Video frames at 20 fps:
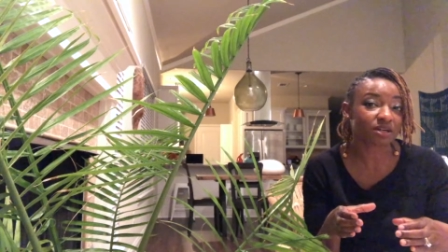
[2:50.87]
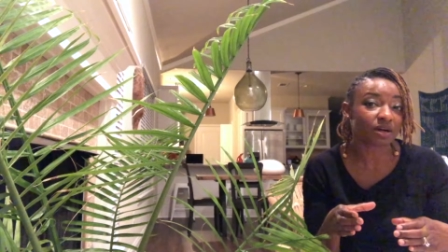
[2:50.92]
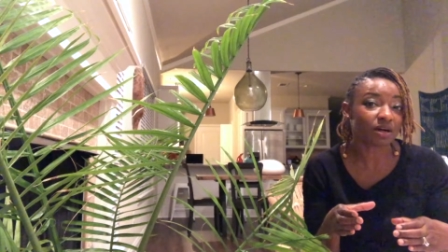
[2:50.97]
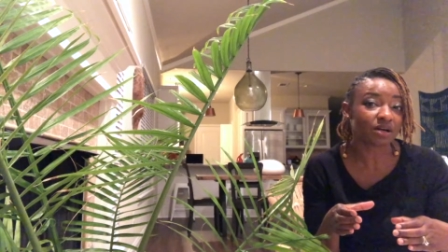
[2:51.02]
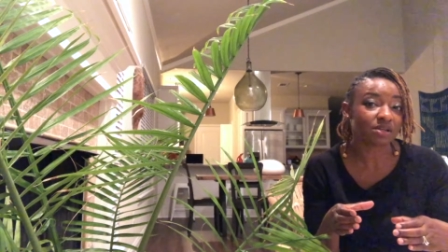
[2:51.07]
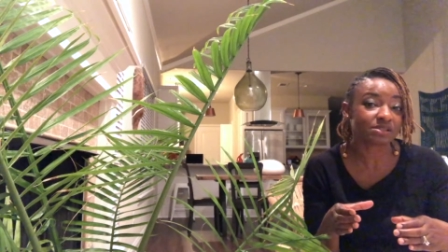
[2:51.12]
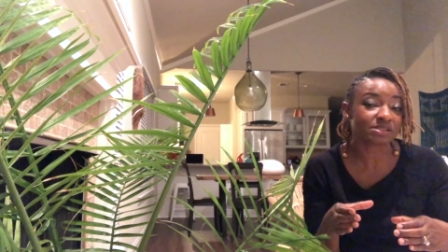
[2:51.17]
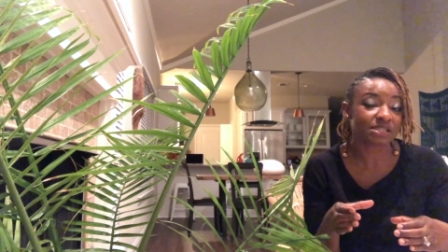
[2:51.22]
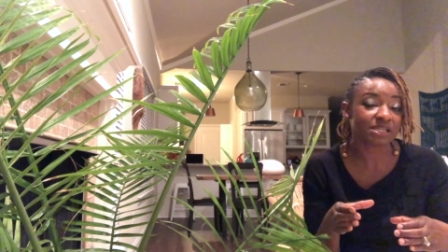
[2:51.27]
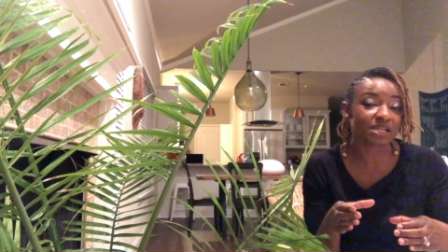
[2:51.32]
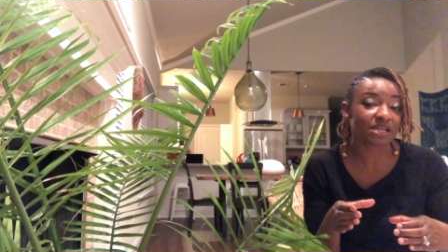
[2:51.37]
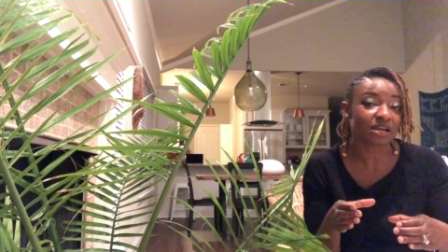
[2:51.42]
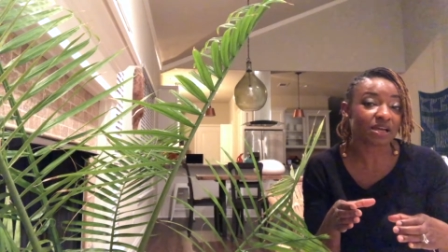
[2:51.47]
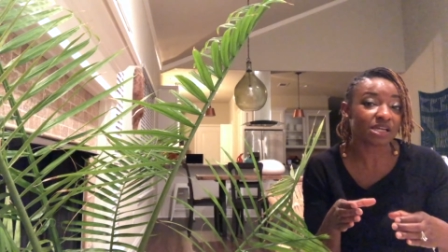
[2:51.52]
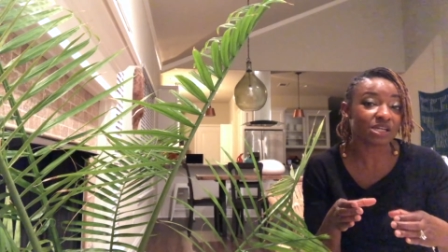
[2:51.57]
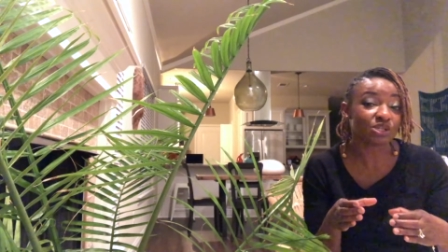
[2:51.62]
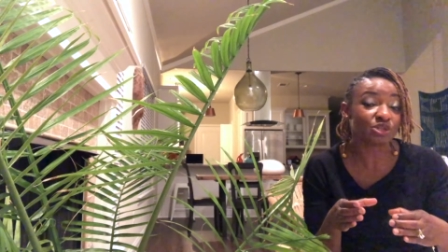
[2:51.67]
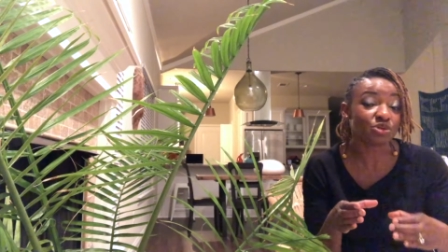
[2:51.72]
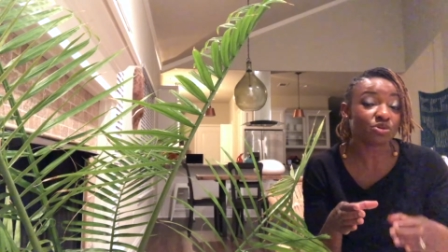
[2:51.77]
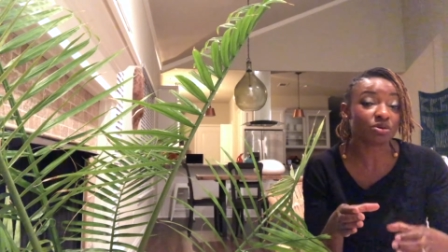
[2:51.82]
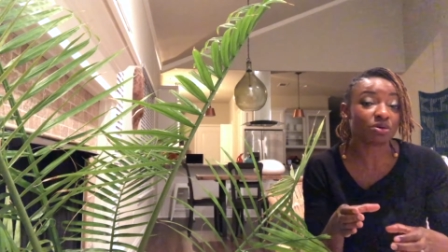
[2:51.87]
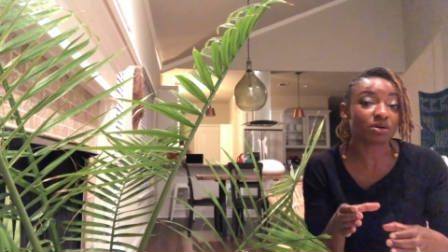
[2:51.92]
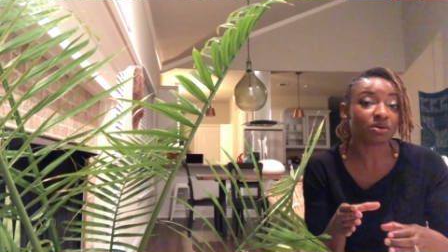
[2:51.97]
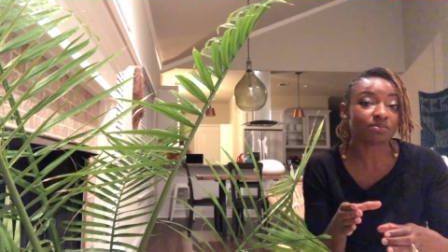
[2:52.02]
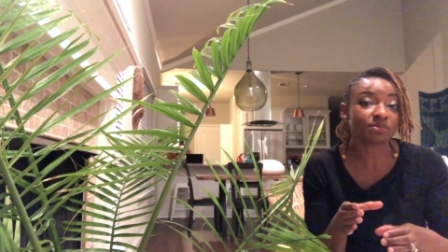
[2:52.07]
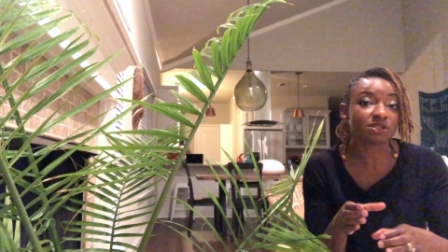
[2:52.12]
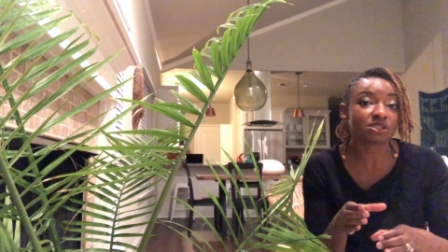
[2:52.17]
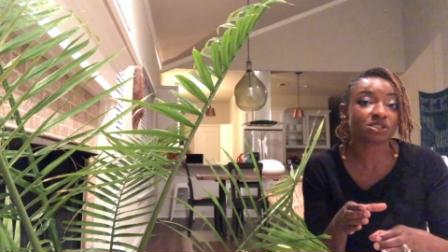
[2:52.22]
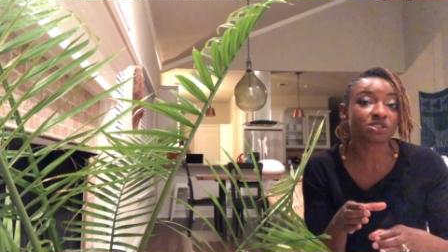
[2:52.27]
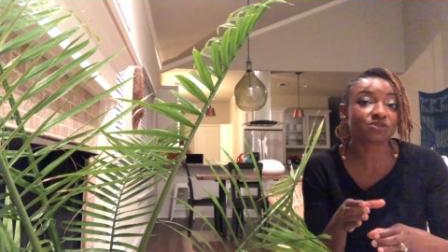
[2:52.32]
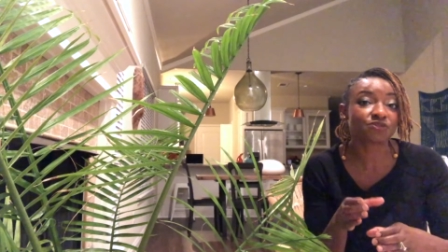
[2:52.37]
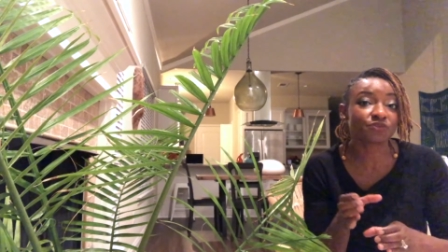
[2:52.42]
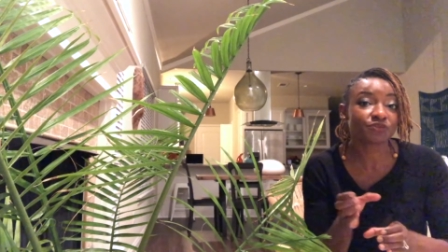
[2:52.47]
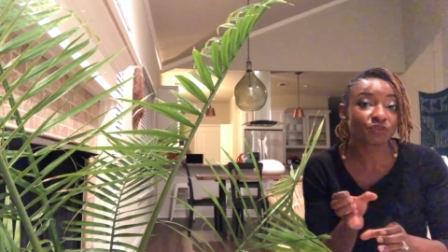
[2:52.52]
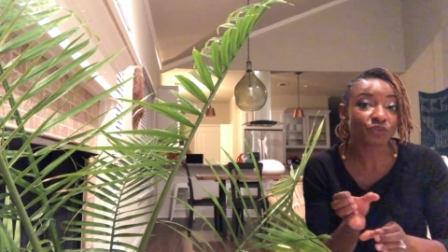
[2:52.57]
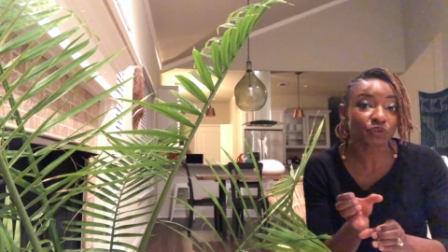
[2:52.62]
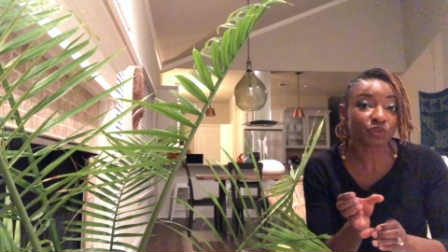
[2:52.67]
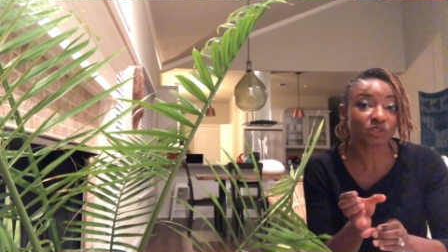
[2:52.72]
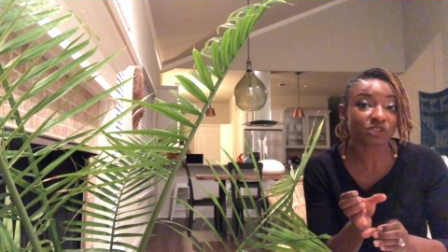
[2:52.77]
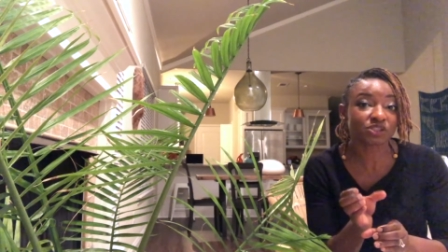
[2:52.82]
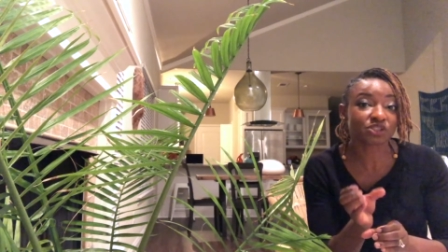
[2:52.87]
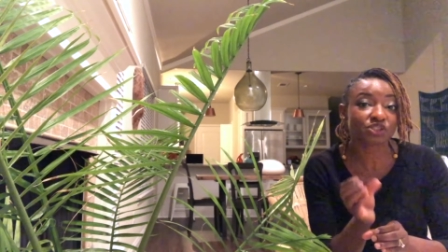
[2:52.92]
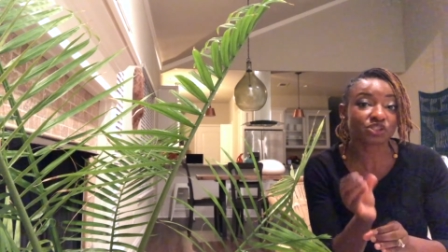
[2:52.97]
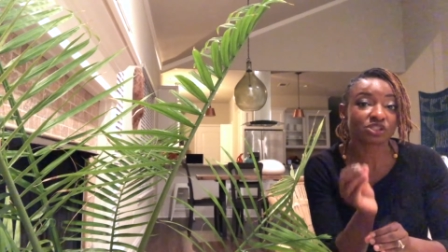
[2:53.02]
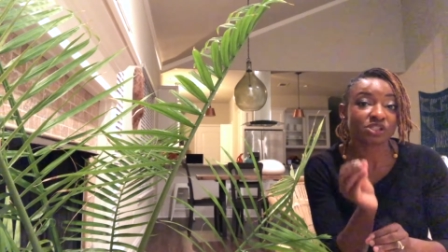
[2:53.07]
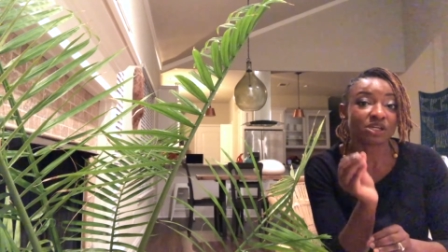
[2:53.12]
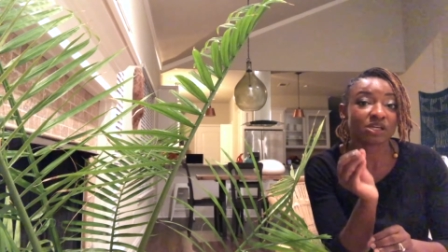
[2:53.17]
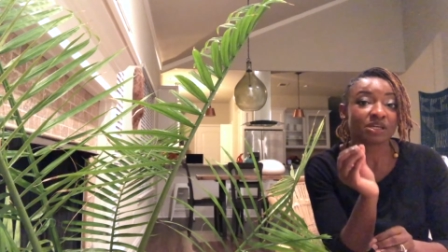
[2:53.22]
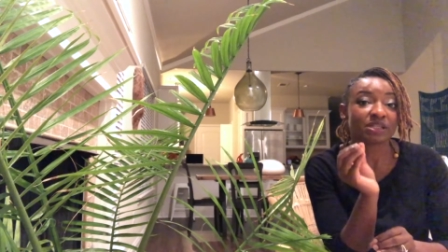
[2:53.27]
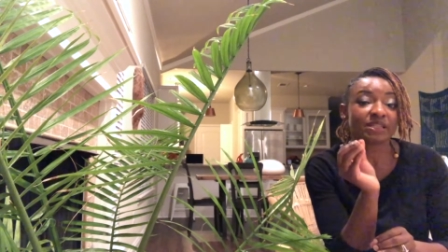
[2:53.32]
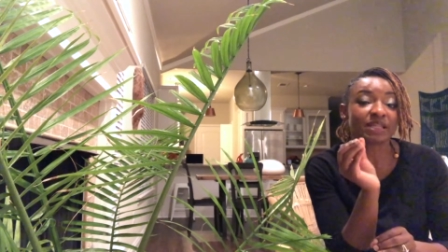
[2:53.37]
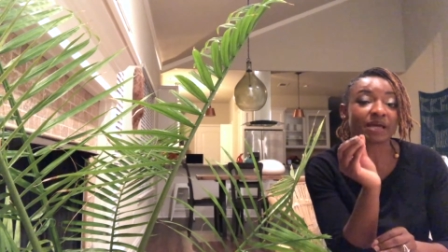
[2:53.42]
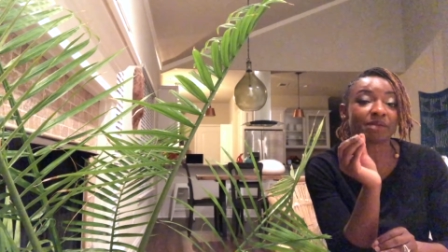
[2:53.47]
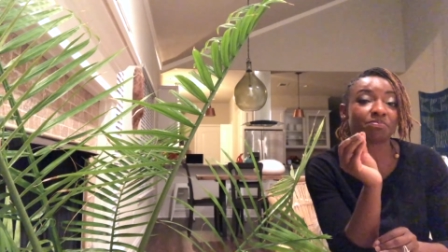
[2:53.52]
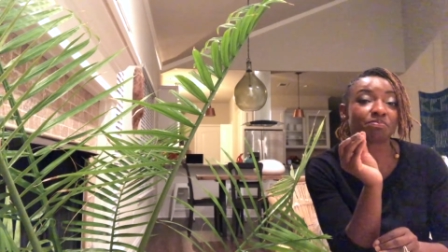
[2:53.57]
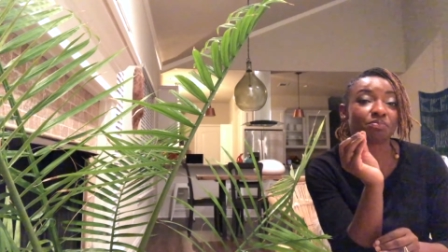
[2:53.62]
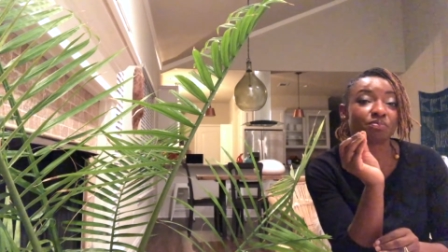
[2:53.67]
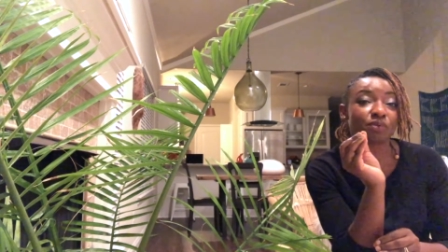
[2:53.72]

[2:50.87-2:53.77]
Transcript: causing enormous force that